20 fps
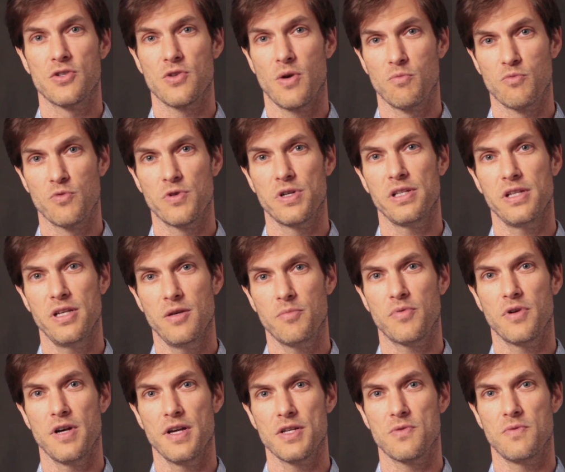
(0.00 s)
So I'm really
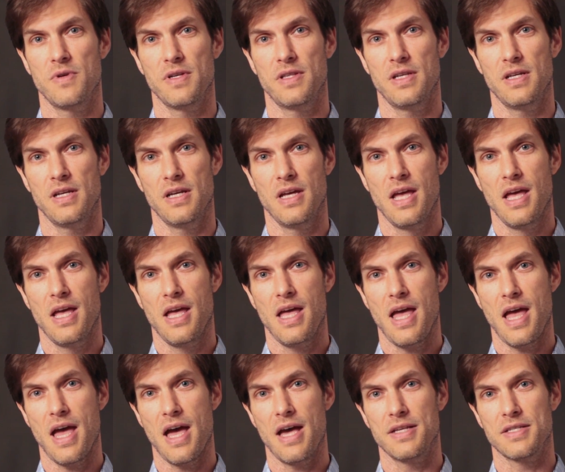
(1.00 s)
impressed with it
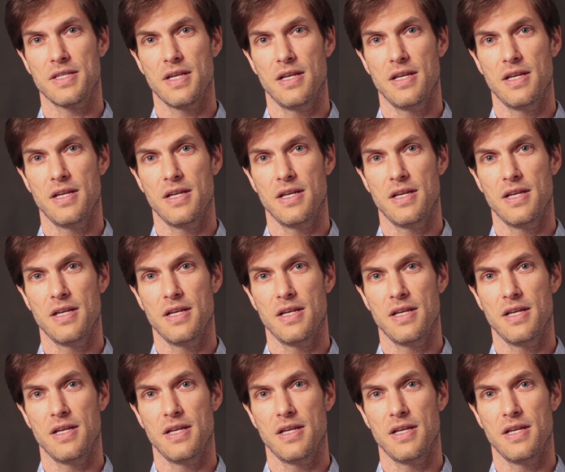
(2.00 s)
as